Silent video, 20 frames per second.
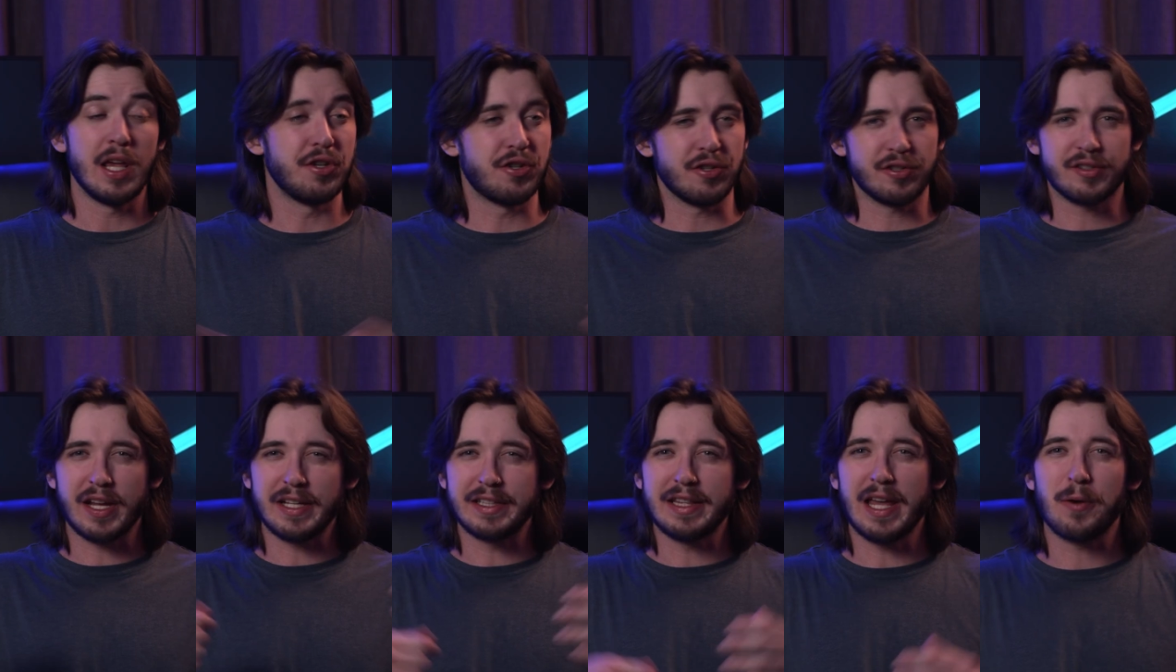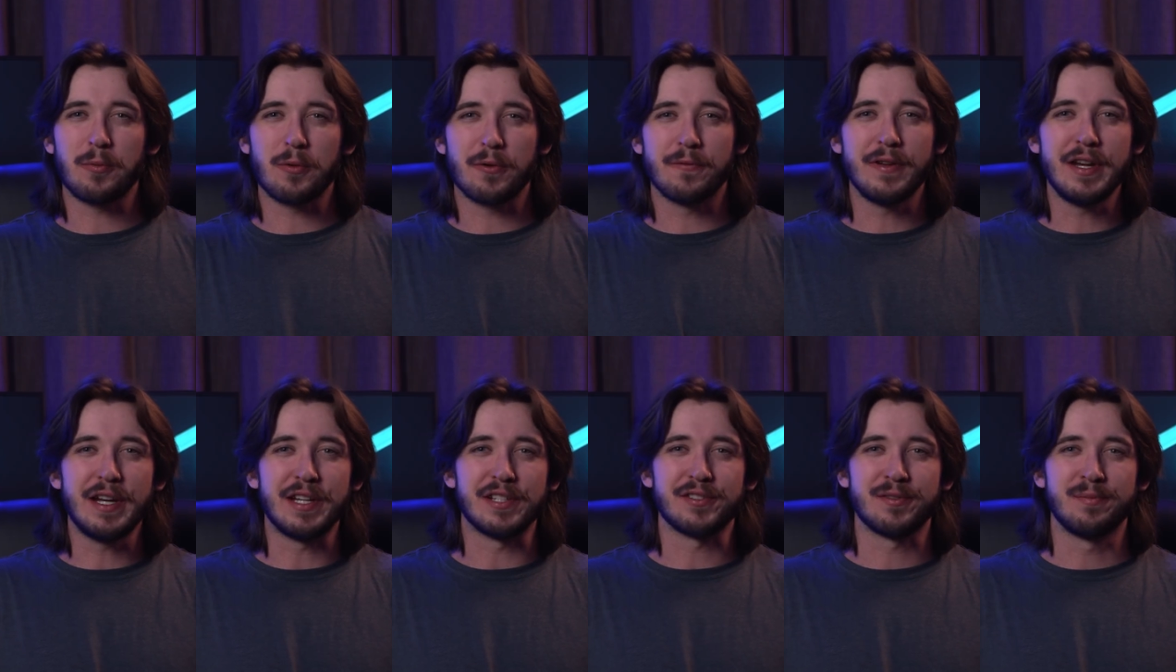And just like that, we're
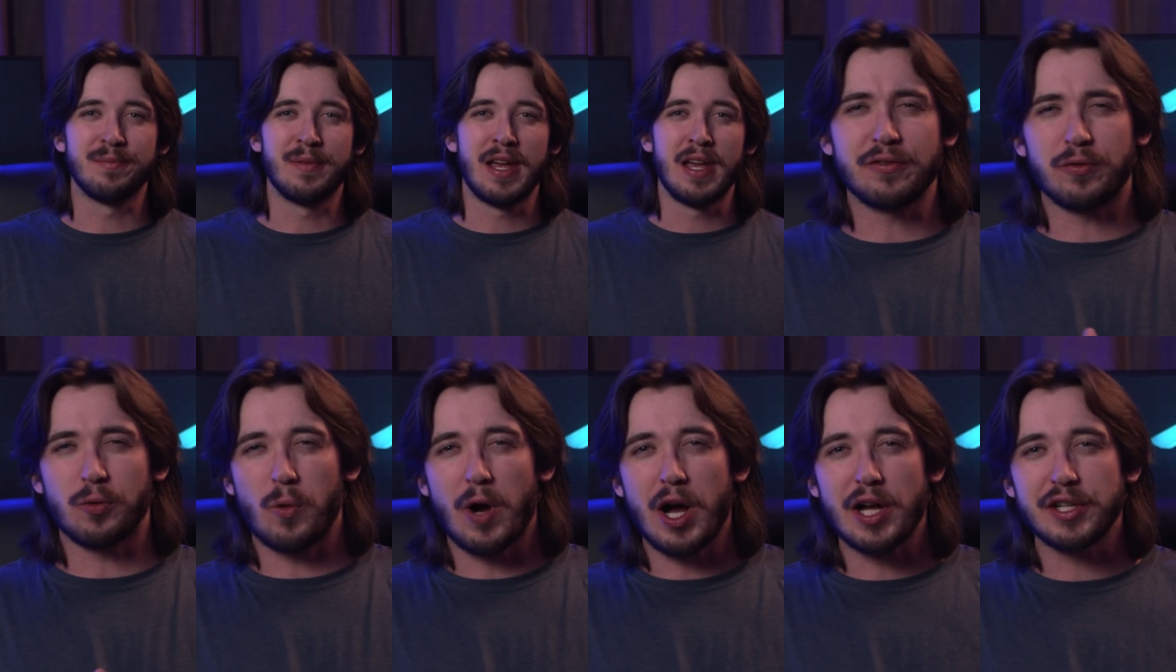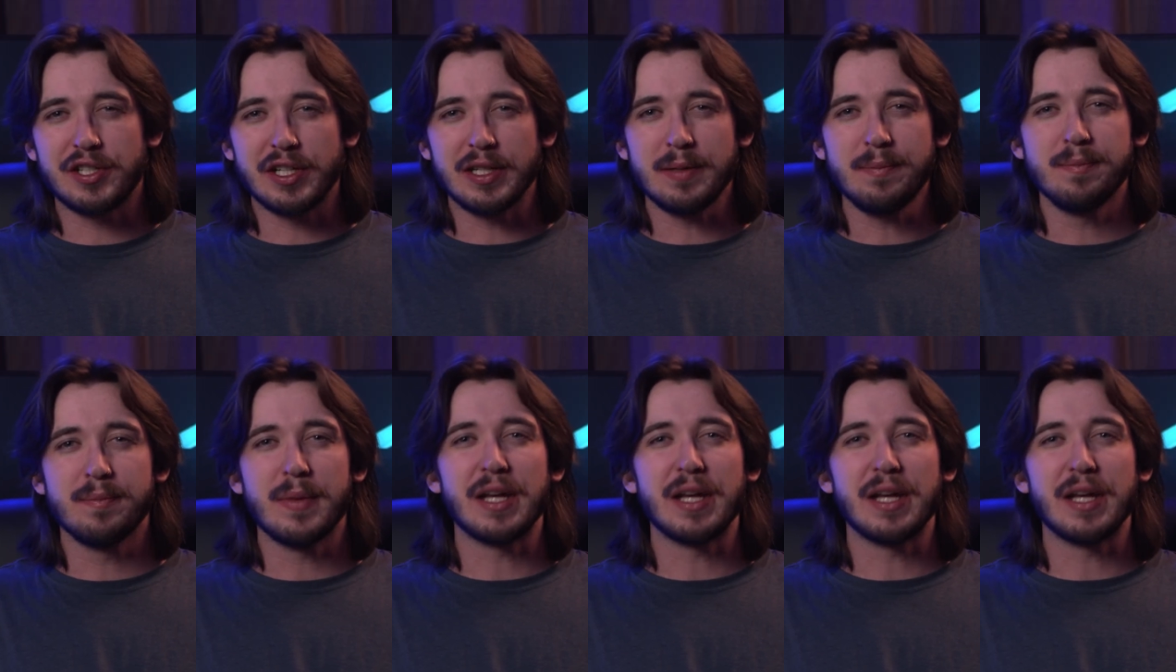finished. Thanks for watching.